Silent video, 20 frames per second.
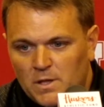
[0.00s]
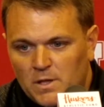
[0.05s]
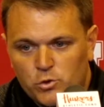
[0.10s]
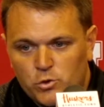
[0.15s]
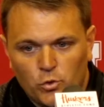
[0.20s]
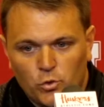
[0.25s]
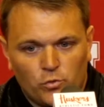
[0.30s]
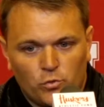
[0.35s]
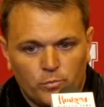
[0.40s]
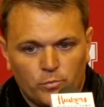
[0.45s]

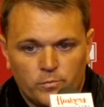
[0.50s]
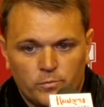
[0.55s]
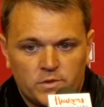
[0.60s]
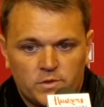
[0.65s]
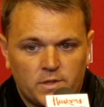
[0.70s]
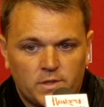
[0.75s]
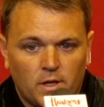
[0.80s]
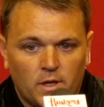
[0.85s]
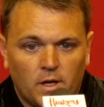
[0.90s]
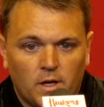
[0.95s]
2
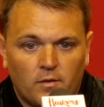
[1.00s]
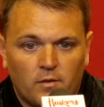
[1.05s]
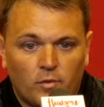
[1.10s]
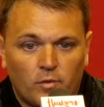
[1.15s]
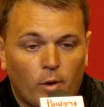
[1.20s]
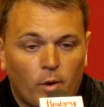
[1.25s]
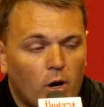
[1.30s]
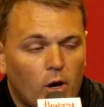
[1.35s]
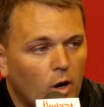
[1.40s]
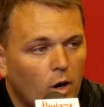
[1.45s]

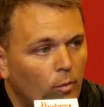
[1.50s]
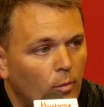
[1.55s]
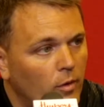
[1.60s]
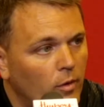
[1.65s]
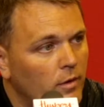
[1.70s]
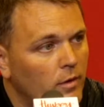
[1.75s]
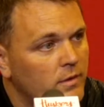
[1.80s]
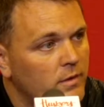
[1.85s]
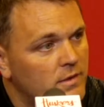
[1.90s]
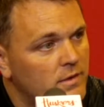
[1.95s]
from
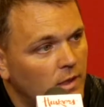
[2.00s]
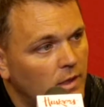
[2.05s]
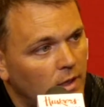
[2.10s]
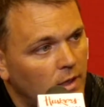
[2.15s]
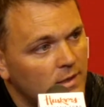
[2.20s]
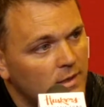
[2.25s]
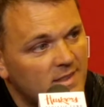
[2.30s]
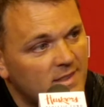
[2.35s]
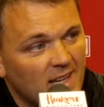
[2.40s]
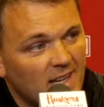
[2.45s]
Auburn,
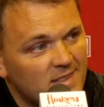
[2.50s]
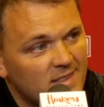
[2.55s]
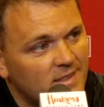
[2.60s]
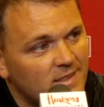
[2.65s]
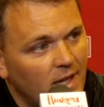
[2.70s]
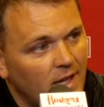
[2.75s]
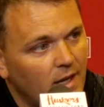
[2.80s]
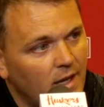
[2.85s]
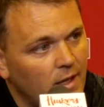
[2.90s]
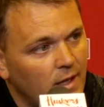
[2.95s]

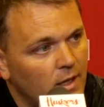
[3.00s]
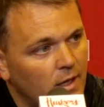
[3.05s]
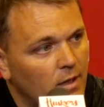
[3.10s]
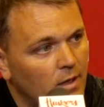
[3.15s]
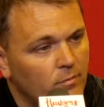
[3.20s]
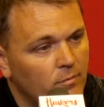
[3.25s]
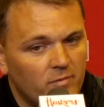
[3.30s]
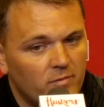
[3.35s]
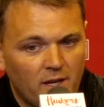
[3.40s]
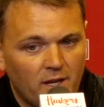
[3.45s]
Texas
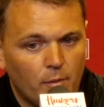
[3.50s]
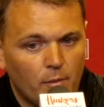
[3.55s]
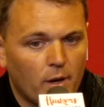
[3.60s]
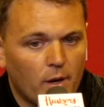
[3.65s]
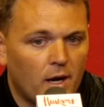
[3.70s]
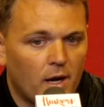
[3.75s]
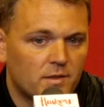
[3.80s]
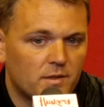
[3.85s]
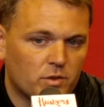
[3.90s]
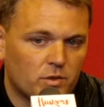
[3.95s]
A&M,
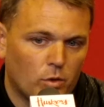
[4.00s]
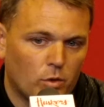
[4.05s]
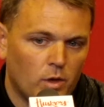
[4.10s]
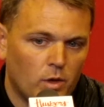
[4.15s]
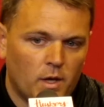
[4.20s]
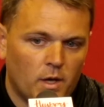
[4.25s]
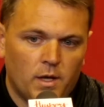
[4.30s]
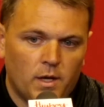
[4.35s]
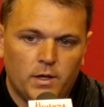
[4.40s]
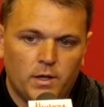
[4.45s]
VMI. So,
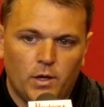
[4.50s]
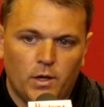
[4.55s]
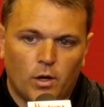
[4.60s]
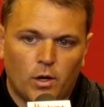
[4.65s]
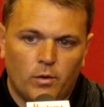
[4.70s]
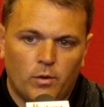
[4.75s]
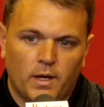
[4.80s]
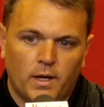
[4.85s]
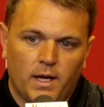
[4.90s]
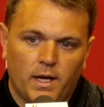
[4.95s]
you
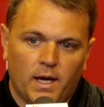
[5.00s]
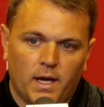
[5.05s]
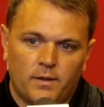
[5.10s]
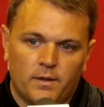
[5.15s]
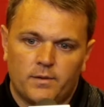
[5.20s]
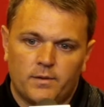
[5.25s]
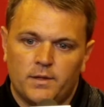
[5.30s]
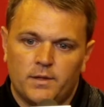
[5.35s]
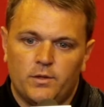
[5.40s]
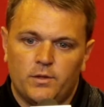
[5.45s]
know, again,
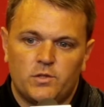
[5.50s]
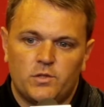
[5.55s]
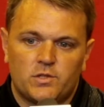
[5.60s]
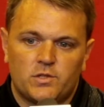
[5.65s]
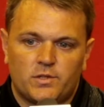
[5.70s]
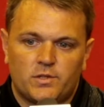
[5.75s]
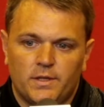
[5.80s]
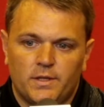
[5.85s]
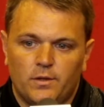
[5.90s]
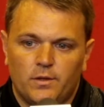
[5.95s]
you got
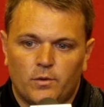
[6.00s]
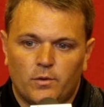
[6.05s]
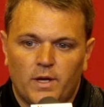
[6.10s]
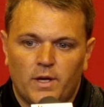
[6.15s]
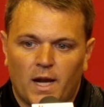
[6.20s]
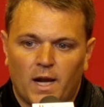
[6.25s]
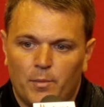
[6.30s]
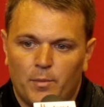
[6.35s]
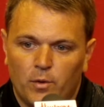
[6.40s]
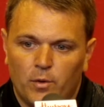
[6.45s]

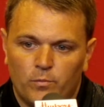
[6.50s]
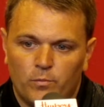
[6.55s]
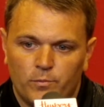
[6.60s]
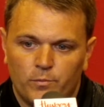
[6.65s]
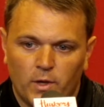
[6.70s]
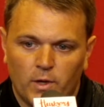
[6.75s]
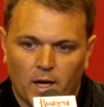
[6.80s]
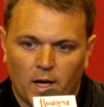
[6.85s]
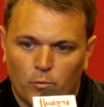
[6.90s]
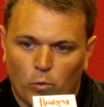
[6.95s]

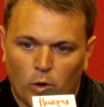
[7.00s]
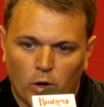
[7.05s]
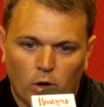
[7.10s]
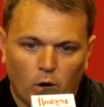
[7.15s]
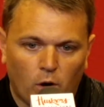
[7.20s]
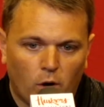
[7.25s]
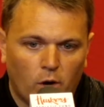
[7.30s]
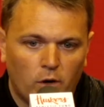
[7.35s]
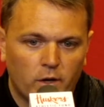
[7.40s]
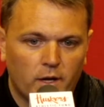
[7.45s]
to work
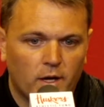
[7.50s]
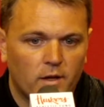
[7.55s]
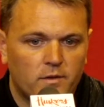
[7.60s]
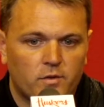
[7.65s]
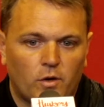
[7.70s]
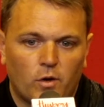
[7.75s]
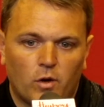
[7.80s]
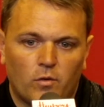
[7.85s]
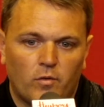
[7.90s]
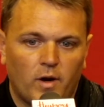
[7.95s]
hard. You got
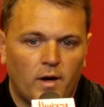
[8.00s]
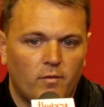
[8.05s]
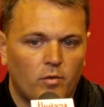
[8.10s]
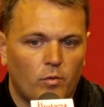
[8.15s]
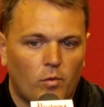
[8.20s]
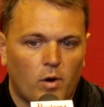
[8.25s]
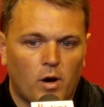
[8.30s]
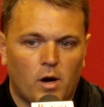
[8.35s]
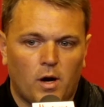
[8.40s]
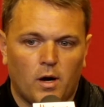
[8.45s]
to turn over
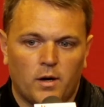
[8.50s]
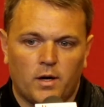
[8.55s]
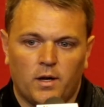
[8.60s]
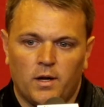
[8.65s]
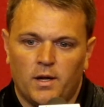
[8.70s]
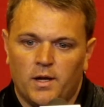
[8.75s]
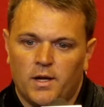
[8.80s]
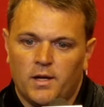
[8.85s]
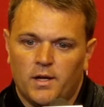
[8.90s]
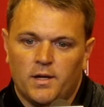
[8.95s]
every rock,
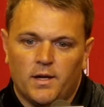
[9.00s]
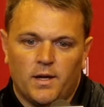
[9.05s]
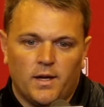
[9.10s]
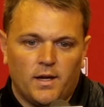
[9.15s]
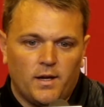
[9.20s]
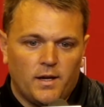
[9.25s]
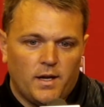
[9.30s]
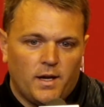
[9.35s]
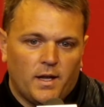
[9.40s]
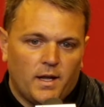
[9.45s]

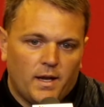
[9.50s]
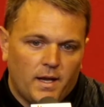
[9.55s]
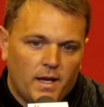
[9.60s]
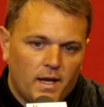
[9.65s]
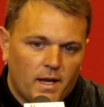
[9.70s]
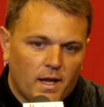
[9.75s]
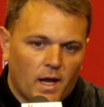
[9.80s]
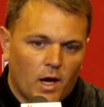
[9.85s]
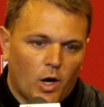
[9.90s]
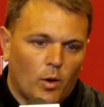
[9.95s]
and
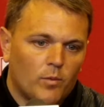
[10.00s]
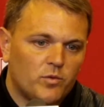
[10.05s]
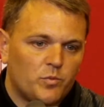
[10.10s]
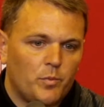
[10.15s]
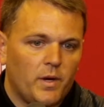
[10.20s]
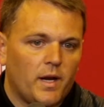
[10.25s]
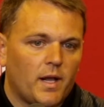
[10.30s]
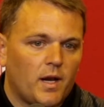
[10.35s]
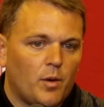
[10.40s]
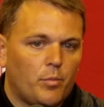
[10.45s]
it helps
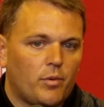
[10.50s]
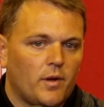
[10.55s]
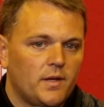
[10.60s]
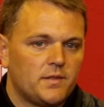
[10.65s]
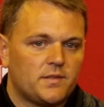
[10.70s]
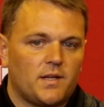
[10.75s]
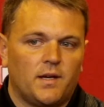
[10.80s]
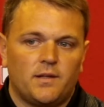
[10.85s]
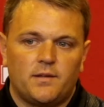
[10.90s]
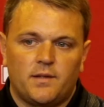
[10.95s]
being at a
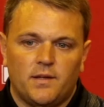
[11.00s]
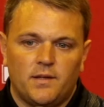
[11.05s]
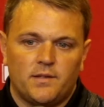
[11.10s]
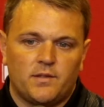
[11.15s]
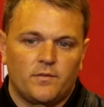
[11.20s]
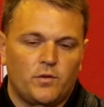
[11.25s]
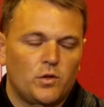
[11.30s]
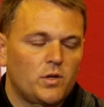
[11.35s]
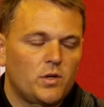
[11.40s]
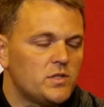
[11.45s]
place like
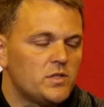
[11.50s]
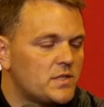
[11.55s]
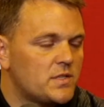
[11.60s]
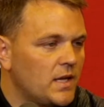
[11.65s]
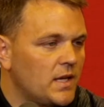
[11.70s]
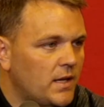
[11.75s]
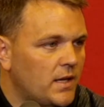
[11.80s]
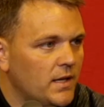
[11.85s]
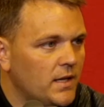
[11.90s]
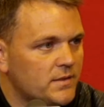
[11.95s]
this. If you can just
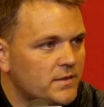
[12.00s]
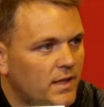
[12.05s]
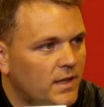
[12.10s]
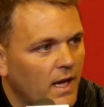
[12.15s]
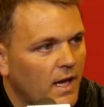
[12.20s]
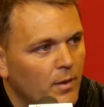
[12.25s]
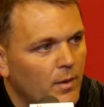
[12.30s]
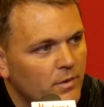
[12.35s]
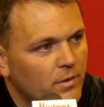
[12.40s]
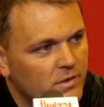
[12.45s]
get kids to
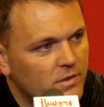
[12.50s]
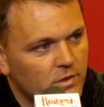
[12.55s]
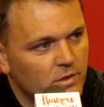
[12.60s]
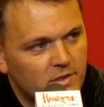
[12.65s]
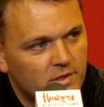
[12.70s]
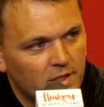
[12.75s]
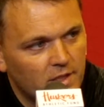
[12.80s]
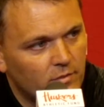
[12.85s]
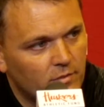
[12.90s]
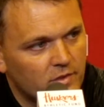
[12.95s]
campus and you
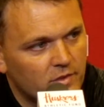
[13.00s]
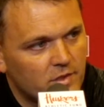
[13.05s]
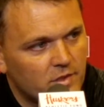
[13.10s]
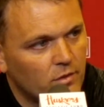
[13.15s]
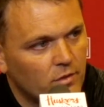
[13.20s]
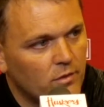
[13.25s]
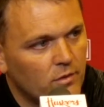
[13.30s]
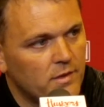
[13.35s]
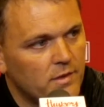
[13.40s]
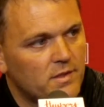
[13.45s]
see the
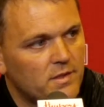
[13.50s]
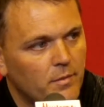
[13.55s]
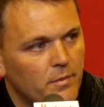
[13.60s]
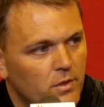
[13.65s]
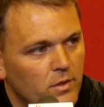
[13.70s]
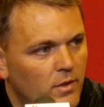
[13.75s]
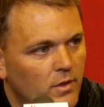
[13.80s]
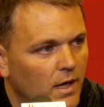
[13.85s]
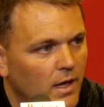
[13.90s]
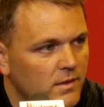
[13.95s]
facilities, I
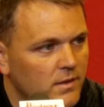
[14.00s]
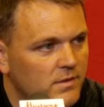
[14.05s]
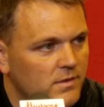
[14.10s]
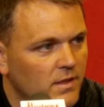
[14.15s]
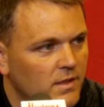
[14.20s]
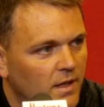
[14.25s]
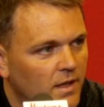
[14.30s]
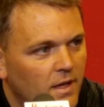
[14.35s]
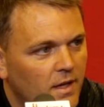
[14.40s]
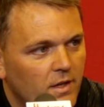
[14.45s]
mean, you
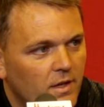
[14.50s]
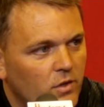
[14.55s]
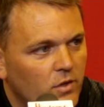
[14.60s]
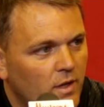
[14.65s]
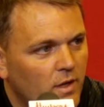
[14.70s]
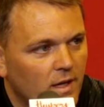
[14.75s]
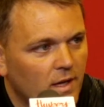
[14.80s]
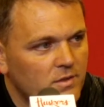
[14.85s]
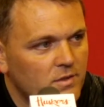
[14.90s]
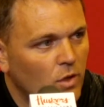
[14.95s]
guys
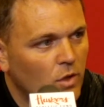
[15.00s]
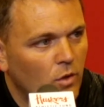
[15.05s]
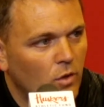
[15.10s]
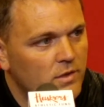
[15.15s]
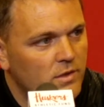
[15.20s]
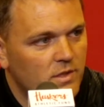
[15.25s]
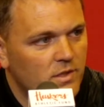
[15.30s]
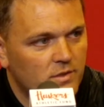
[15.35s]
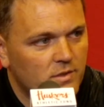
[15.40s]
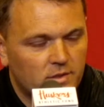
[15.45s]
know
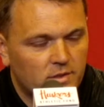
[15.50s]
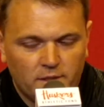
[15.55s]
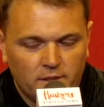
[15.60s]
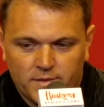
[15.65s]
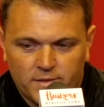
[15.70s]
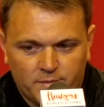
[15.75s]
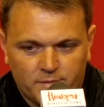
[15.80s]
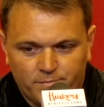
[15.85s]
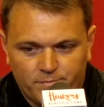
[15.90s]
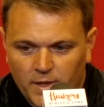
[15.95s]

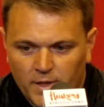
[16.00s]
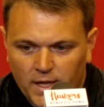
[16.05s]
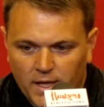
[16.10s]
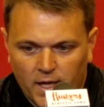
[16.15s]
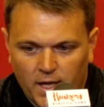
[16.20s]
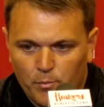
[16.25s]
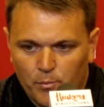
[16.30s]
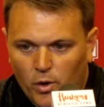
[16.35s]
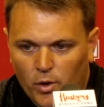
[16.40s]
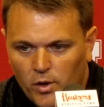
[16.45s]
it's
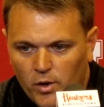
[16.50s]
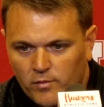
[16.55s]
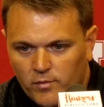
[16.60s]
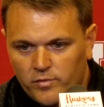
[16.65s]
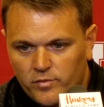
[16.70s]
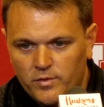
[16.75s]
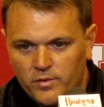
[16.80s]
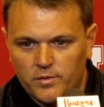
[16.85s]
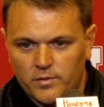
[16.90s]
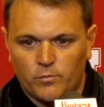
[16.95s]
again part
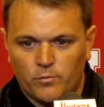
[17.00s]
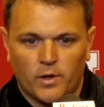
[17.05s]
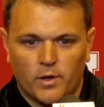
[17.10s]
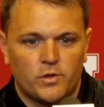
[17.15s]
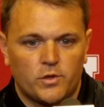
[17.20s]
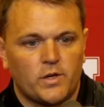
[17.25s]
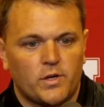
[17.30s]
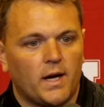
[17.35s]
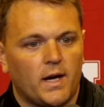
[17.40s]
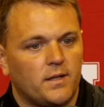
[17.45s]
of what
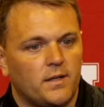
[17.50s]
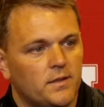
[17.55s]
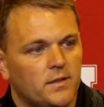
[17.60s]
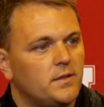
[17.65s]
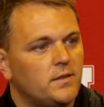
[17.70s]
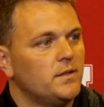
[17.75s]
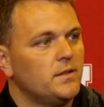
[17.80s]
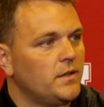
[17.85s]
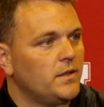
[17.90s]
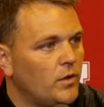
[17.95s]
attracted,
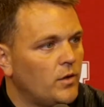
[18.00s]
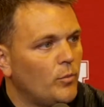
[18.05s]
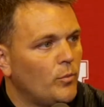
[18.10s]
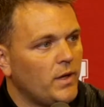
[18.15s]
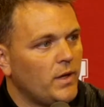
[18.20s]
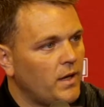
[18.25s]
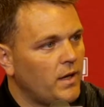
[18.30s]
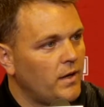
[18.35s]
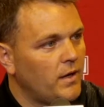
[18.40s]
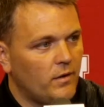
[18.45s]
you know,
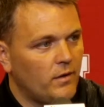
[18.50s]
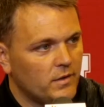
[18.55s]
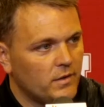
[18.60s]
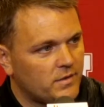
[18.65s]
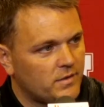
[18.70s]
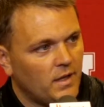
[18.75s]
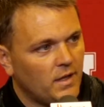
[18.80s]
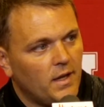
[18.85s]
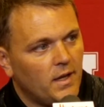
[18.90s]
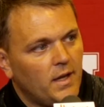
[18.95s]
me here
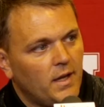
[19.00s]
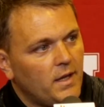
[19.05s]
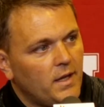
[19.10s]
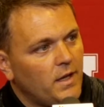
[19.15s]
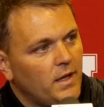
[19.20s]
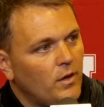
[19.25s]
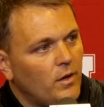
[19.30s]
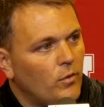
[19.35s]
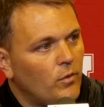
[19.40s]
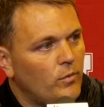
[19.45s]
is,
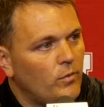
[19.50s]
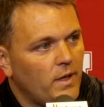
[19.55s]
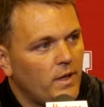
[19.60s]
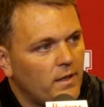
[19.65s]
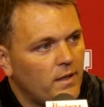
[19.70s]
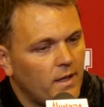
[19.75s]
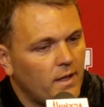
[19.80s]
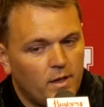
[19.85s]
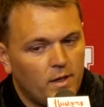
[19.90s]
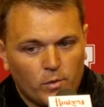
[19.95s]
you know,
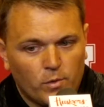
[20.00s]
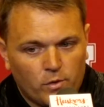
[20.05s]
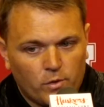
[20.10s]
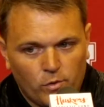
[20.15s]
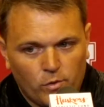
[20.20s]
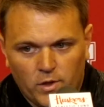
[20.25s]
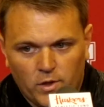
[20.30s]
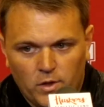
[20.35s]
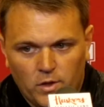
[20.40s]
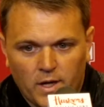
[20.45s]
in
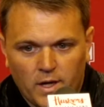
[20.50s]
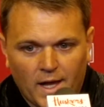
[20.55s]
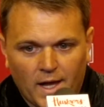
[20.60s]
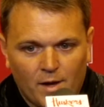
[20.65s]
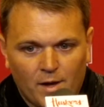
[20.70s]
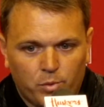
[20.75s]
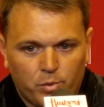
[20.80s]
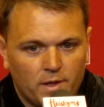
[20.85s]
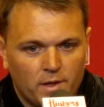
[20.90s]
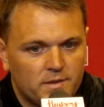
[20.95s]
recruiting, you got to
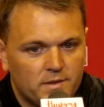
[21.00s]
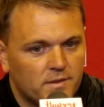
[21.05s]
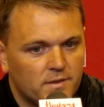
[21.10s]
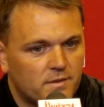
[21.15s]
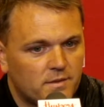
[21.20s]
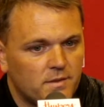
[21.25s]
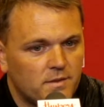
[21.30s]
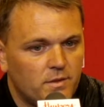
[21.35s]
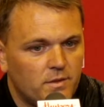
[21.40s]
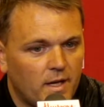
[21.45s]
have
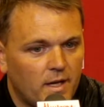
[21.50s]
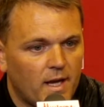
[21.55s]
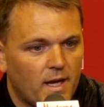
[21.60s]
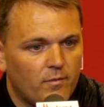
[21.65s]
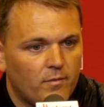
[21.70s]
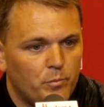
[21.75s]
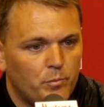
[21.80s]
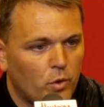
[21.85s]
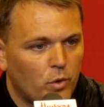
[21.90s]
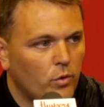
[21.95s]
places, you got to have